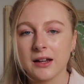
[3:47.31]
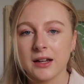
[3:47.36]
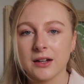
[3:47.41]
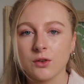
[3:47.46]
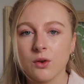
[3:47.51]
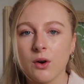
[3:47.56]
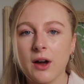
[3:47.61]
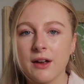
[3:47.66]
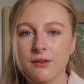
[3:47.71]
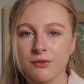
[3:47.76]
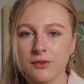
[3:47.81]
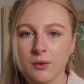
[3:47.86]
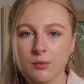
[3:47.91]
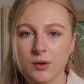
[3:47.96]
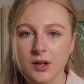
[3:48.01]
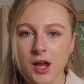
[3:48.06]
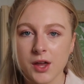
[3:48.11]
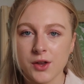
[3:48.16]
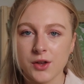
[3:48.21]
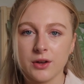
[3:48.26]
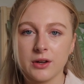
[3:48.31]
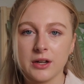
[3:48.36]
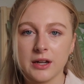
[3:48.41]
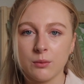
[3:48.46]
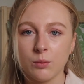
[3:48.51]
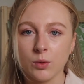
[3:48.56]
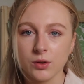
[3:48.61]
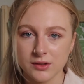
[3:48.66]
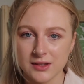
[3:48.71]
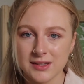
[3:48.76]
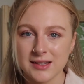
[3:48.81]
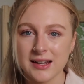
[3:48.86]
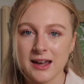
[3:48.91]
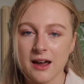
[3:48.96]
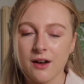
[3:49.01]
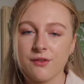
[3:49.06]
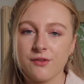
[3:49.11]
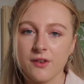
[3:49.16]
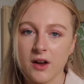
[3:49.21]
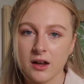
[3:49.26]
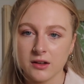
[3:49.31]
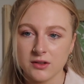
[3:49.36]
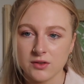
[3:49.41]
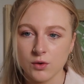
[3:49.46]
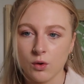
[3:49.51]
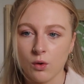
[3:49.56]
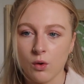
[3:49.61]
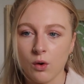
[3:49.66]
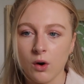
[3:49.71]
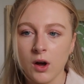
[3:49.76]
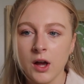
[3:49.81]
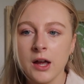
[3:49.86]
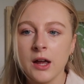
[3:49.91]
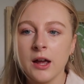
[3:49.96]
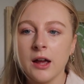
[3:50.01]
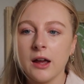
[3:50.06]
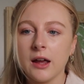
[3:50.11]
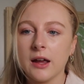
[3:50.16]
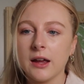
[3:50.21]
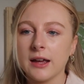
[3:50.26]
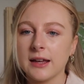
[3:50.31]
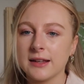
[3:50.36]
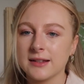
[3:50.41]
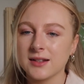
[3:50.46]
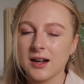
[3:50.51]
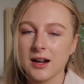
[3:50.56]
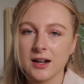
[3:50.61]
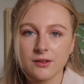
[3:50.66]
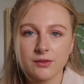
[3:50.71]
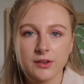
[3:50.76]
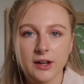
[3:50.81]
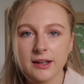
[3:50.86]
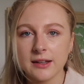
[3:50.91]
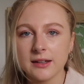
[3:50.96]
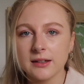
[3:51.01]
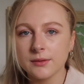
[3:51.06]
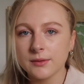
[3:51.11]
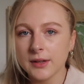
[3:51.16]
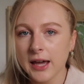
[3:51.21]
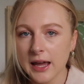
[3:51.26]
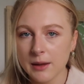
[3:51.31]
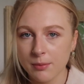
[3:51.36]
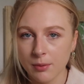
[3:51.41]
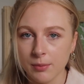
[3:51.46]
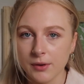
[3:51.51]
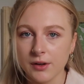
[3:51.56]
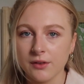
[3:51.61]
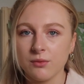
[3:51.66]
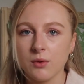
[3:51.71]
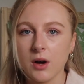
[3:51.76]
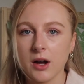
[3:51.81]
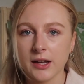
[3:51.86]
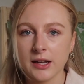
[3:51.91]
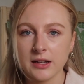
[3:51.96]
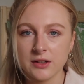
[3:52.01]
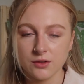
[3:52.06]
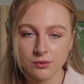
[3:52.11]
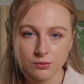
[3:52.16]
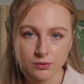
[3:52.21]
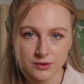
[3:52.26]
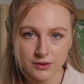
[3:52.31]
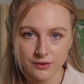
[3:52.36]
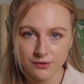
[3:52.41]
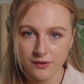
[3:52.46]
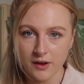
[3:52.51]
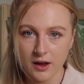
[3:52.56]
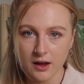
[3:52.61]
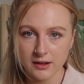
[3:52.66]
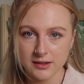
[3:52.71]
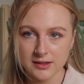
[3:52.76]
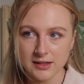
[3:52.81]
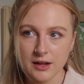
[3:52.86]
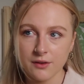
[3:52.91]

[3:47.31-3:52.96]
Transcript: Like, not everyone at uni wants to get a first or is kind of like capable of working towards a first.